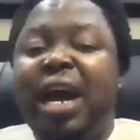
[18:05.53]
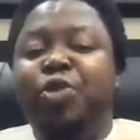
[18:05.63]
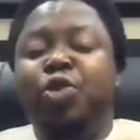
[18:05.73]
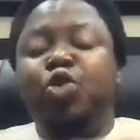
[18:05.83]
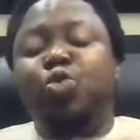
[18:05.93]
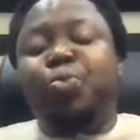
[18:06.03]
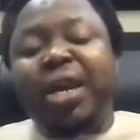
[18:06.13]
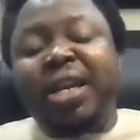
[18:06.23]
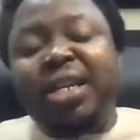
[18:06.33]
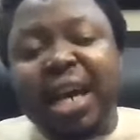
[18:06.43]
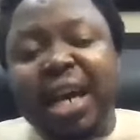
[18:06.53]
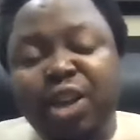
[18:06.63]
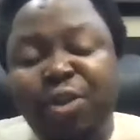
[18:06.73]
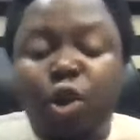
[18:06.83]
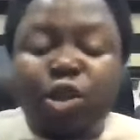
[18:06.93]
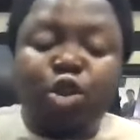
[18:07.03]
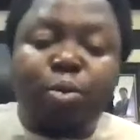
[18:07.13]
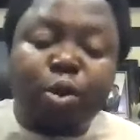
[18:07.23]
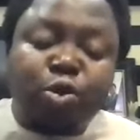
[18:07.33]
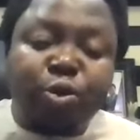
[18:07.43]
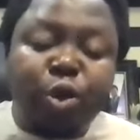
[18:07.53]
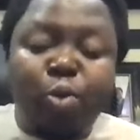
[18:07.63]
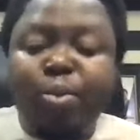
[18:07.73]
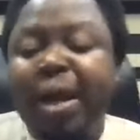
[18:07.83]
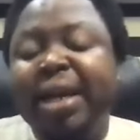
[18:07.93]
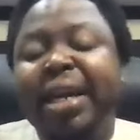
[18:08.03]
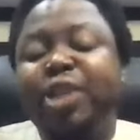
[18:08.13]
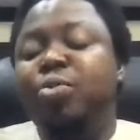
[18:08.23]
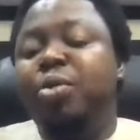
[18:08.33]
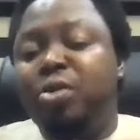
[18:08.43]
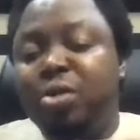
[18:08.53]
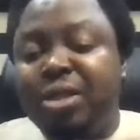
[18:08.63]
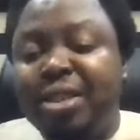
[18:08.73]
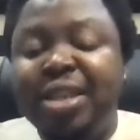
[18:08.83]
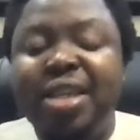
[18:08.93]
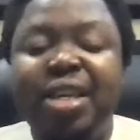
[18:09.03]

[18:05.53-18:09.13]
For those who paid and you have not gotten your bottles or your upline, get your bottles.